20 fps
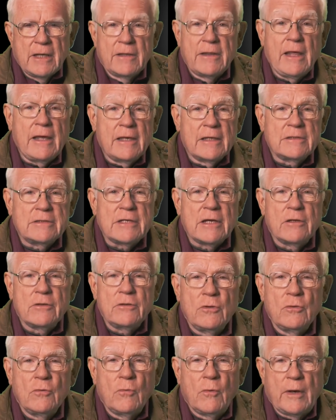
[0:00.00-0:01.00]
they can tell
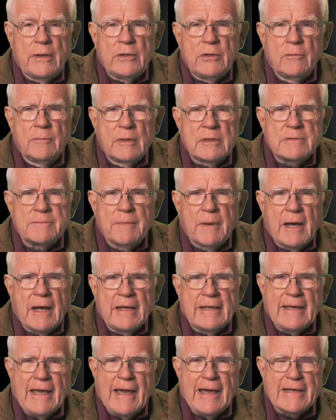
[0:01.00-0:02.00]
when you must
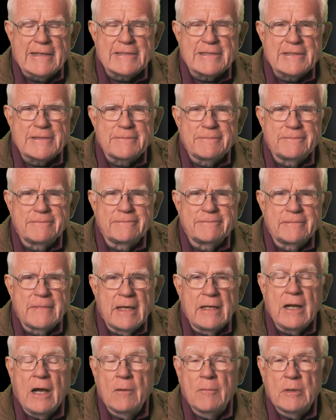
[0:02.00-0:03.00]
buy gas,
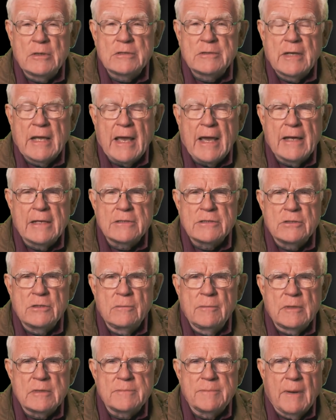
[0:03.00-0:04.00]
and how much gas
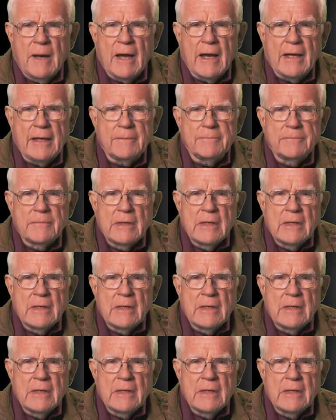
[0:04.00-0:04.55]
you must buy,